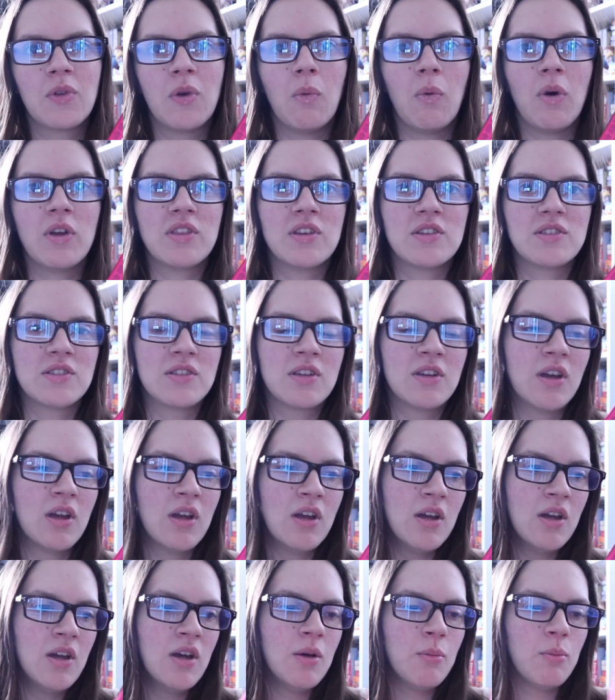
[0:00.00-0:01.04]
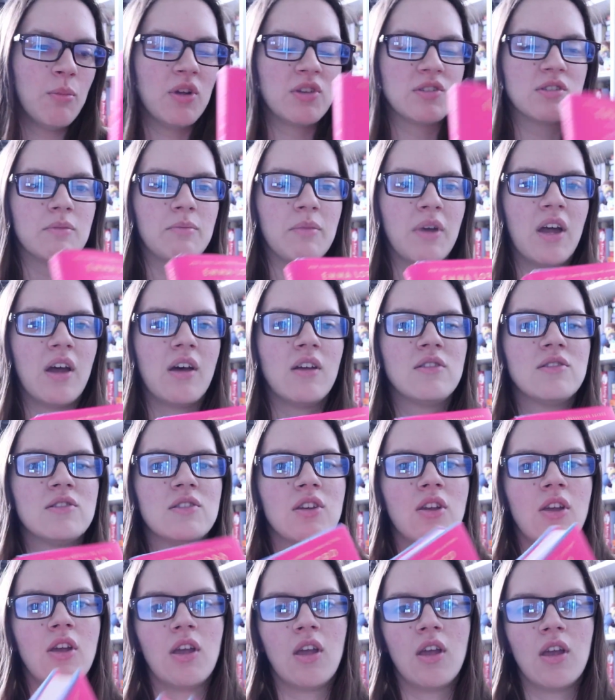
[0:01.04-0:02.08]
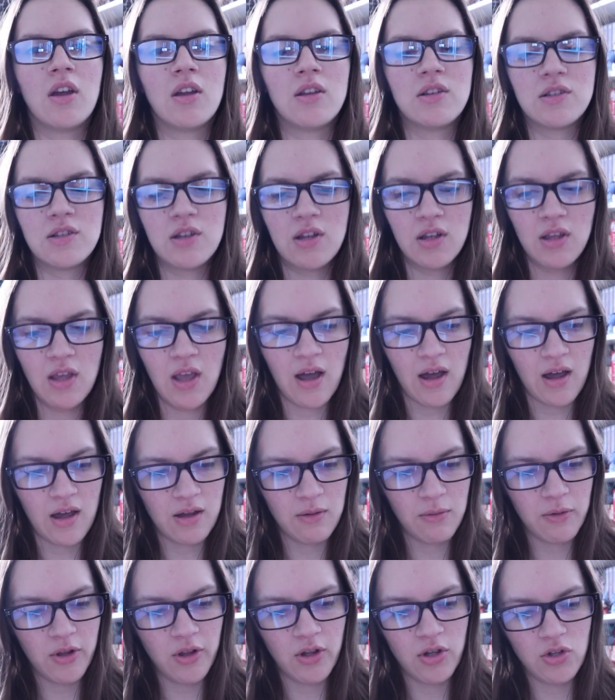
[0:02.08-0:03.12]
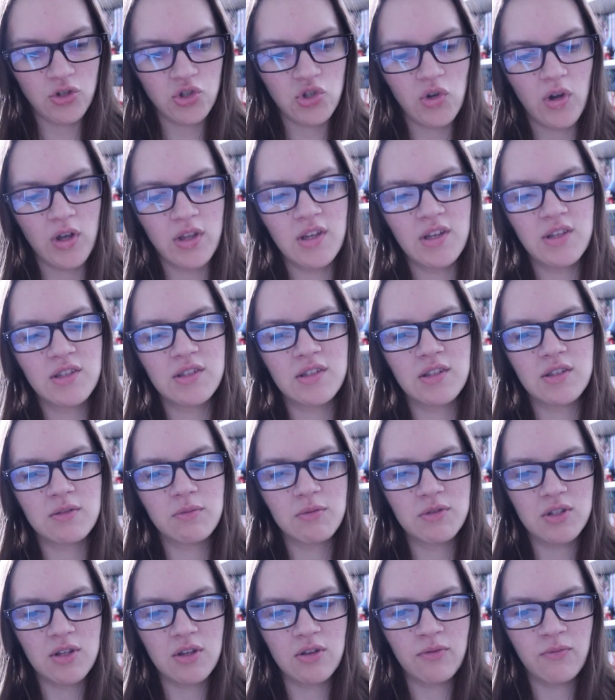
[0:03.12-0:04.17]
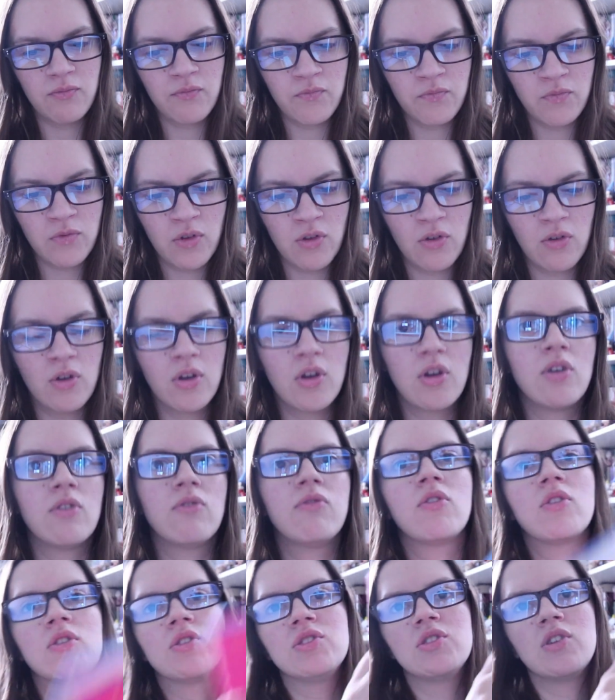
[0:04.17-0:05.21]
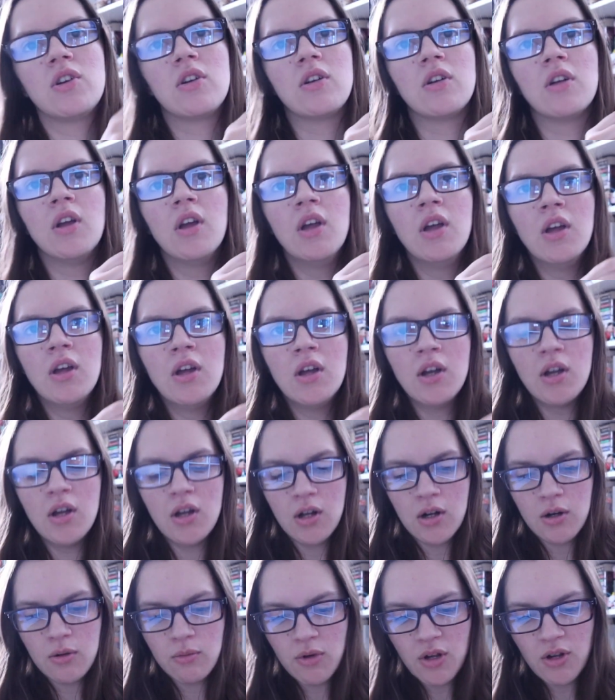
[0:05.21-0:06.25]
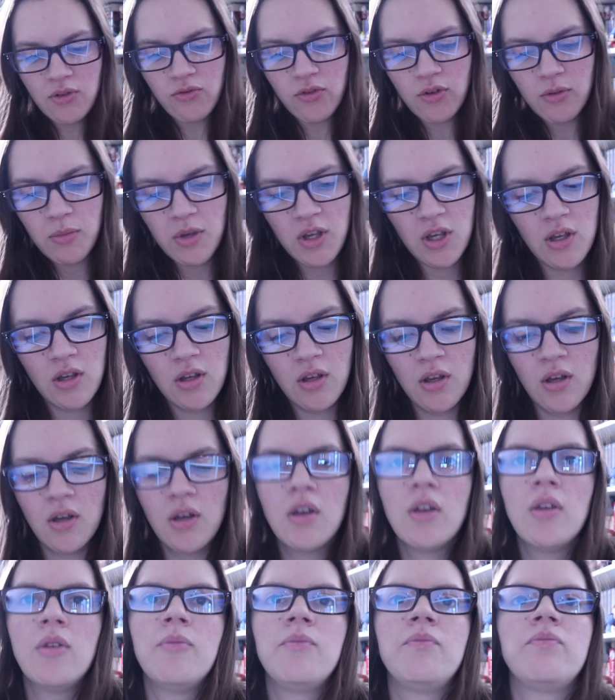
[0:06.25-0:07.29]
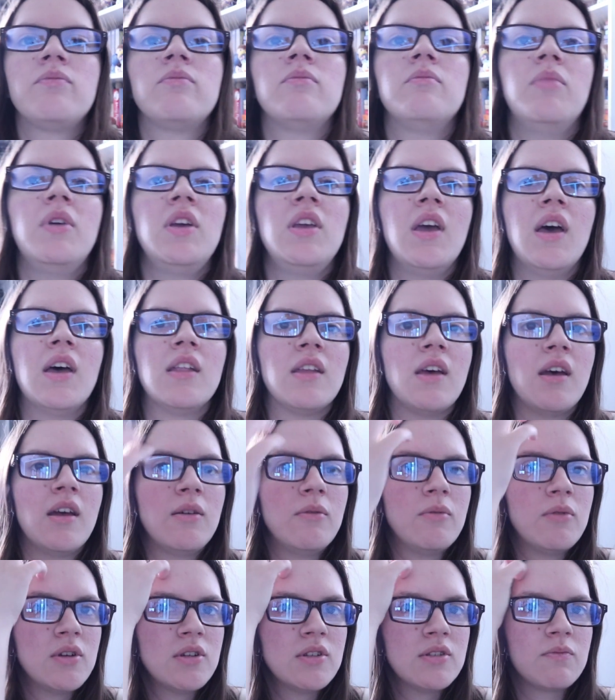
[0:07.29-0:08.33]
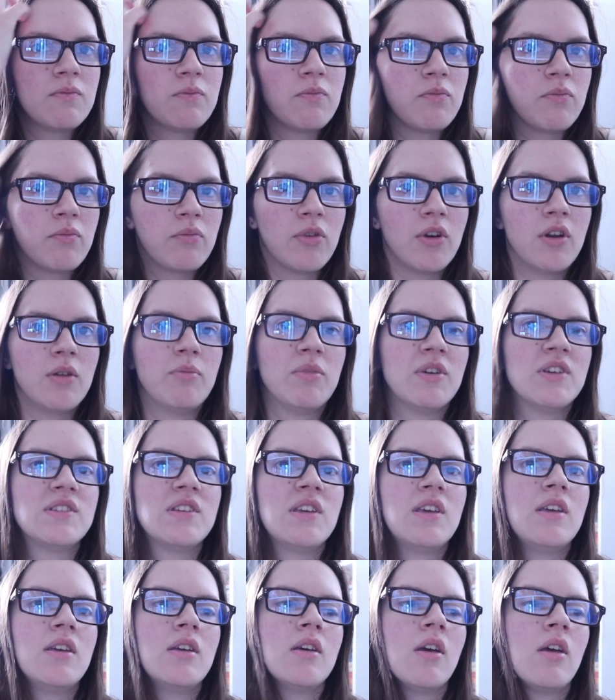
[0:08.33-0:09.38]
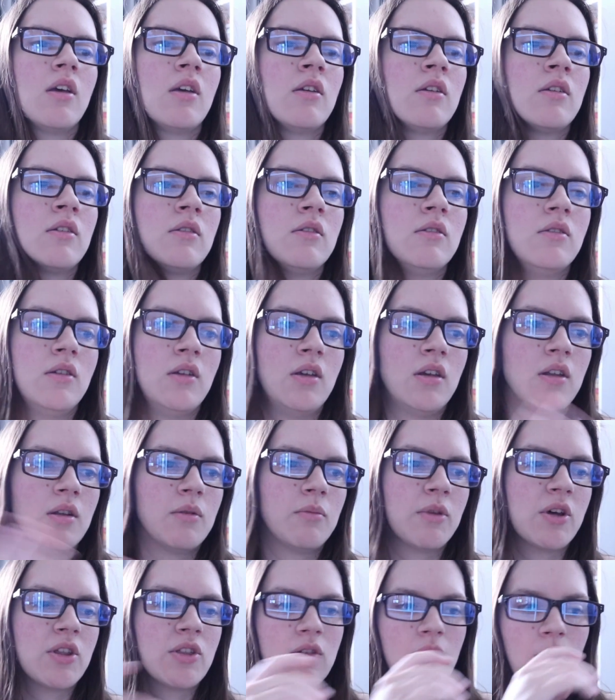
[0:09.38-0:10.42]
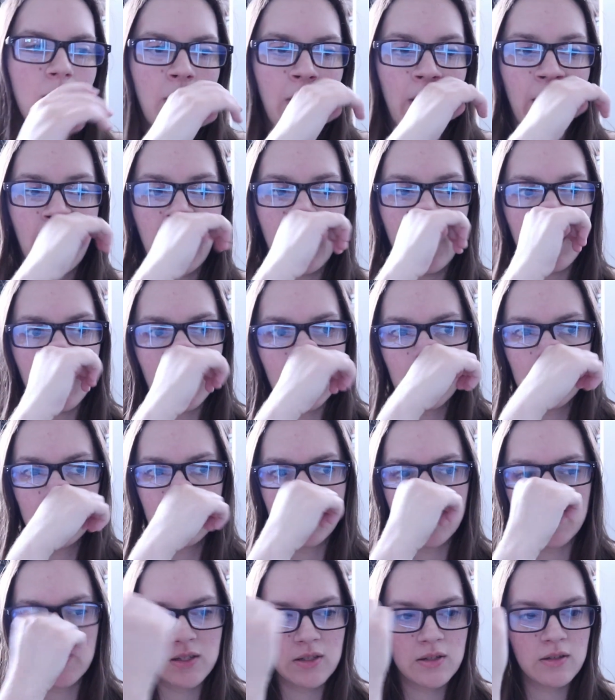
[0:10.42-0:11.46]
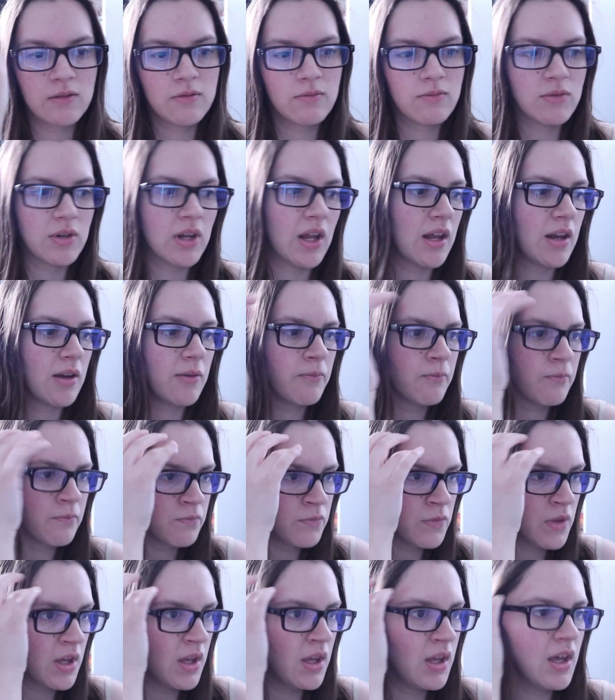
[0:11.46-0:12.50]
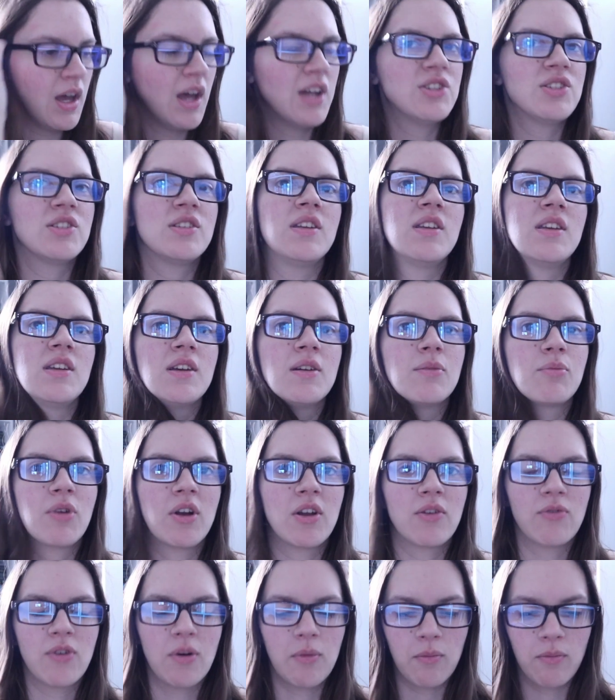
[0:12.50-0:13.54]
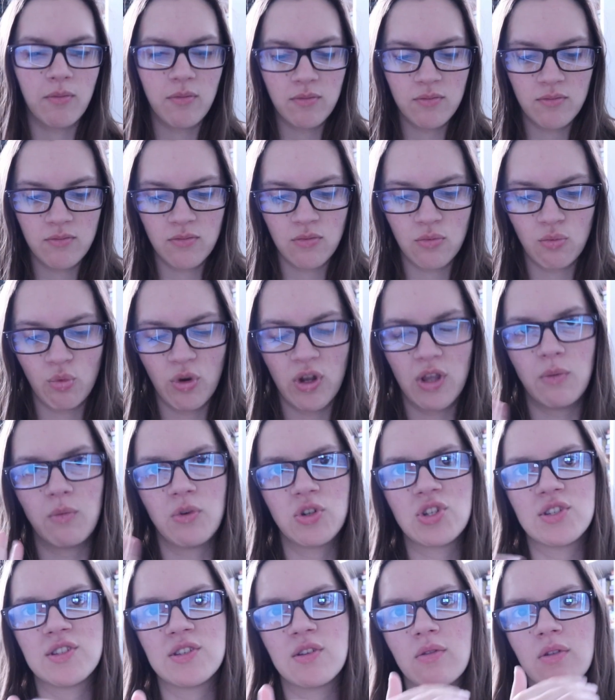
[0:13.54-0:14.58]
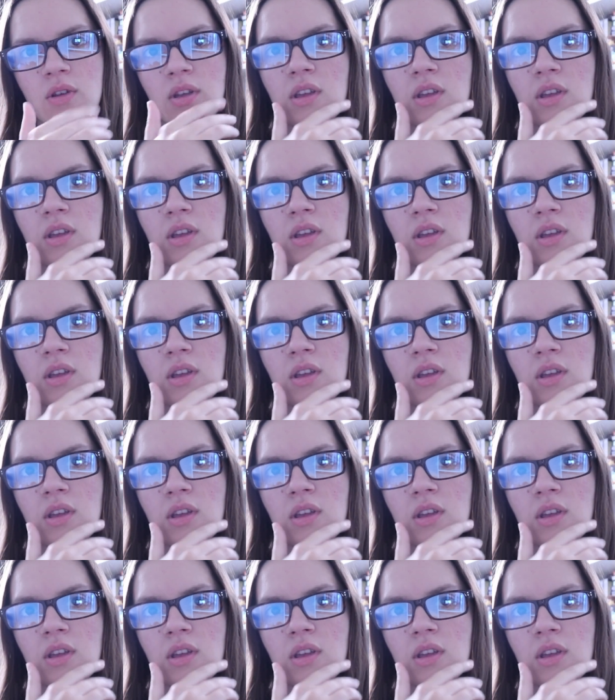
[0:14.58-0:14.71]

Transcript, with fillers: what this book's about. And yeah, I really enjoy this. This was a four-star read for me. But yeah, I was pretty busy in a month of May. I just didn't. I just needed a break from reading, which is